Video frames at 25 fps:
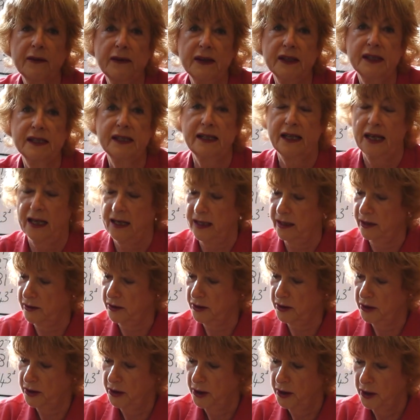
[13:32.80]
at the
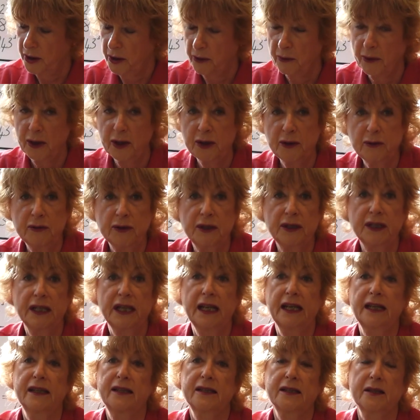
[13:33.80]
stage where you would
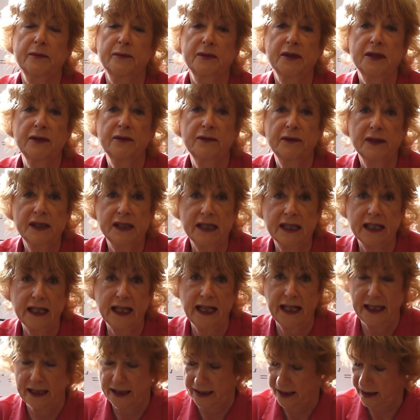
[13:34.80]
need some
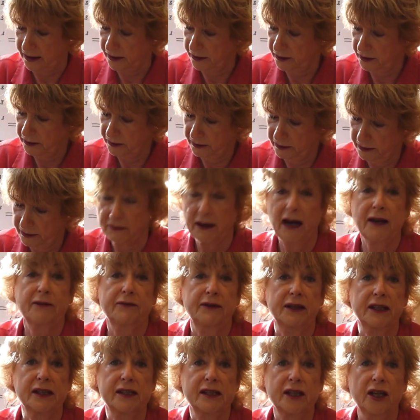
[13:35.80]
sophisticated
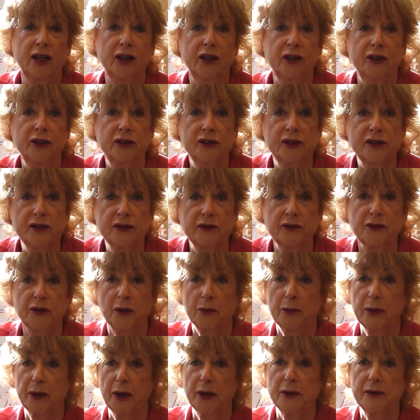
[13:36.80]
graphics cards on
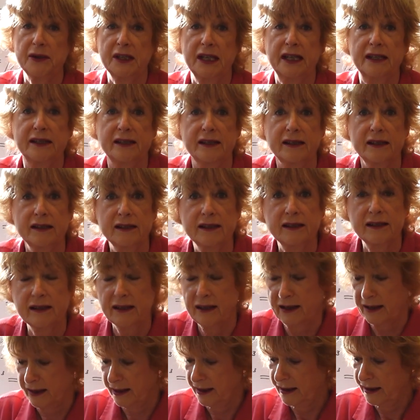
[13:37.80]
your processors
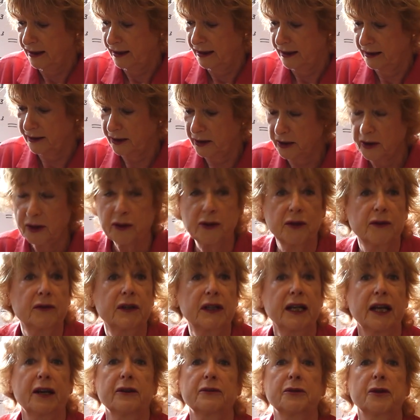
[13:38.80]
and a lot of
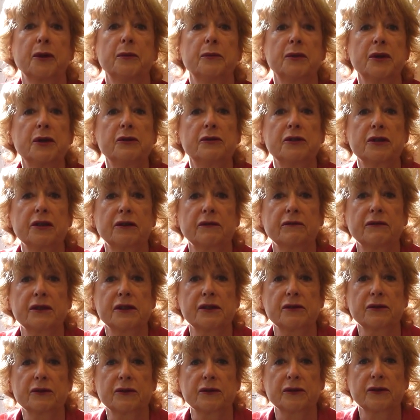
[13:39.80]
cloud computing
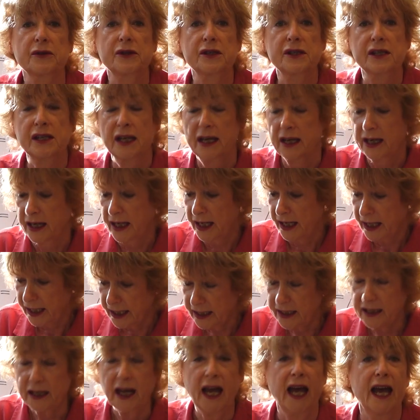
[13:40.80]
resource
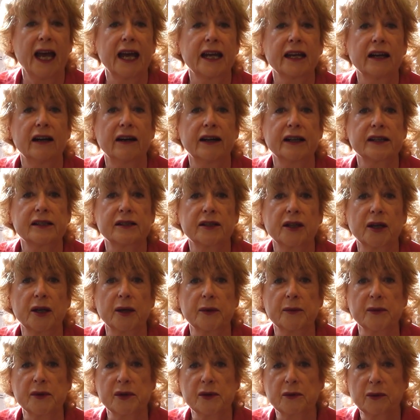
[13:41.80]
in AI
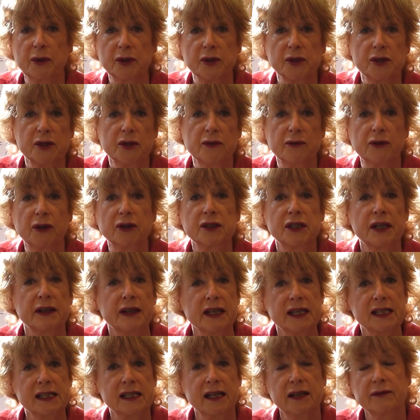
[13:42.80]
terms once you've got to
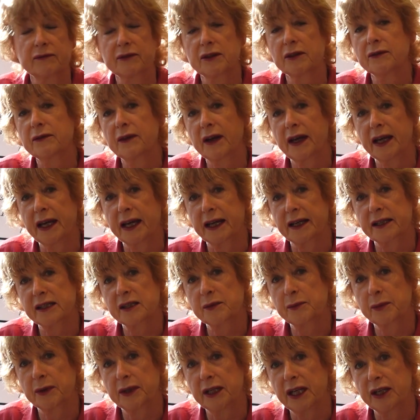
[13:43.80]
this level of
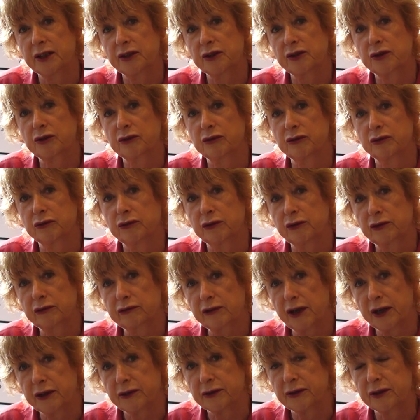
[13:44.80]
exponential
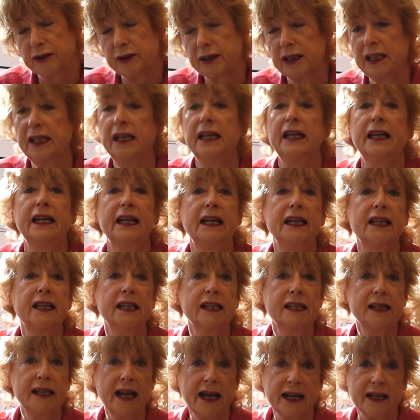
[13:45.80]
growth in
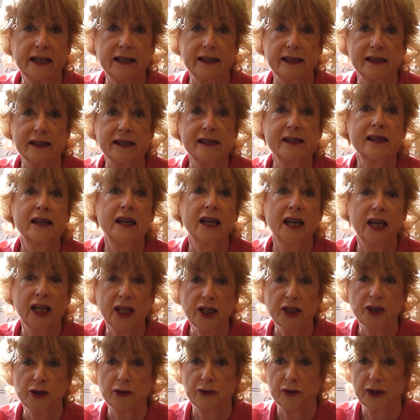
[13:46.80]
the layers
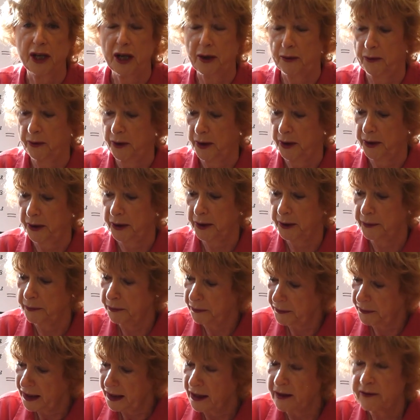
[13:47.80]
in your network.
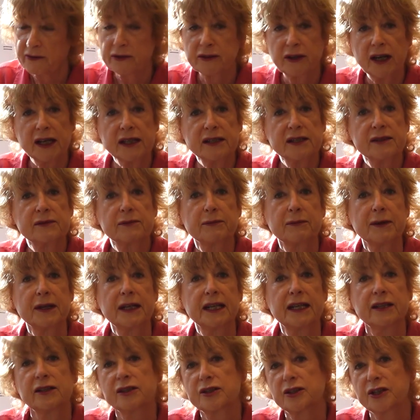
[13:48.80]
For us, we
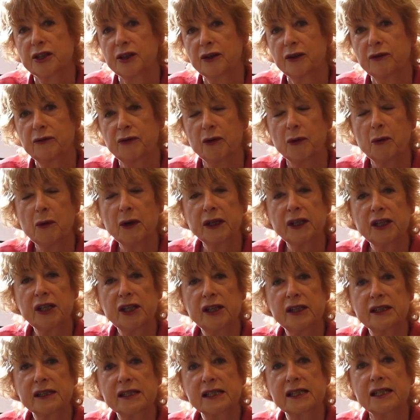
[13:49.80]
need to chill for one
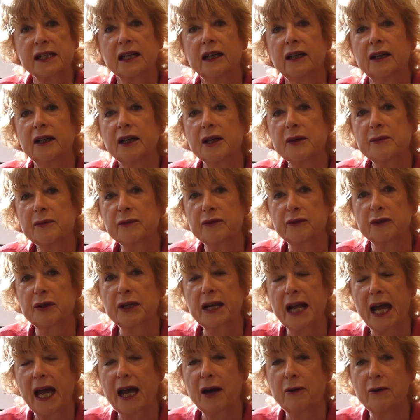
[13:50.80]
last time for
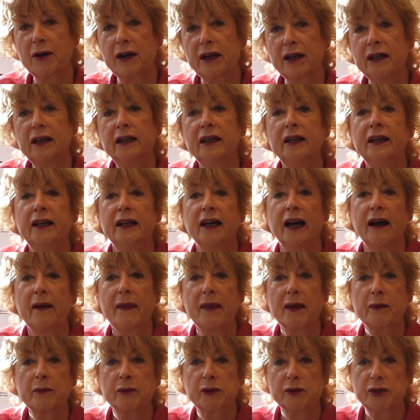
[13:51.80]
an hour and
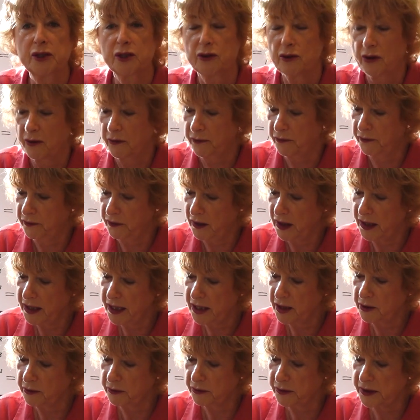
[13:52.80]
then we'll do the
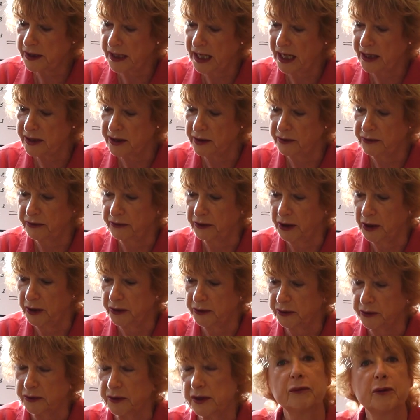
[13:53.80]
final set of
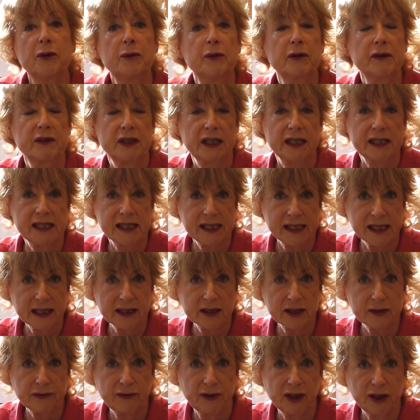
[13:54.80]
folds. We will have done
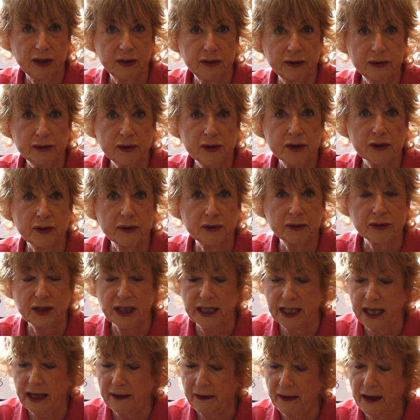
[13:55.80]
6 folds
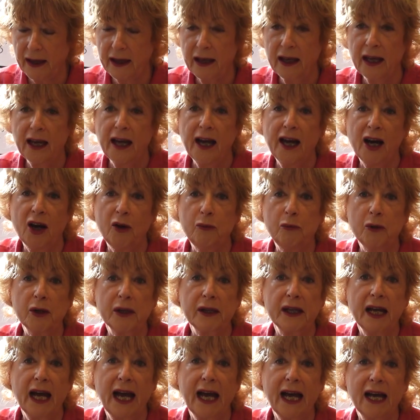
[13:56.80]
altogether and
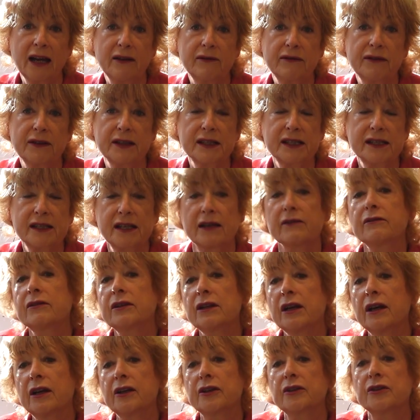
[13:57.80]
we'll have
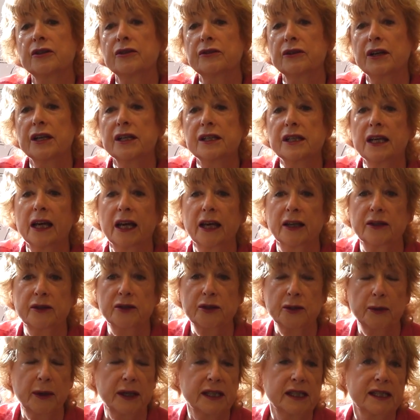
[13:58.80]

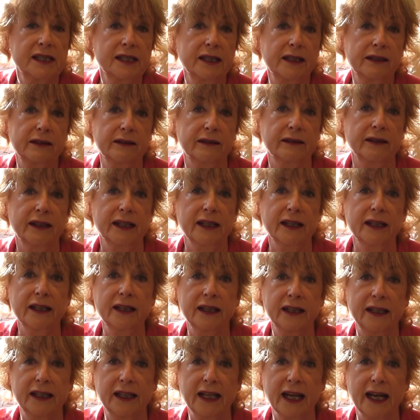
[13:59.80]
729
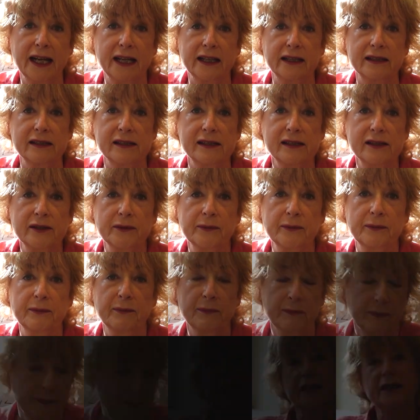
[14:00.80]
layers.
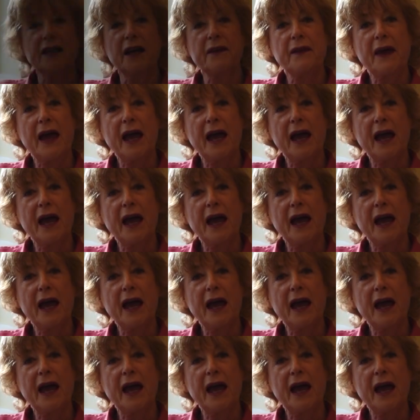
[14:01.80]
Another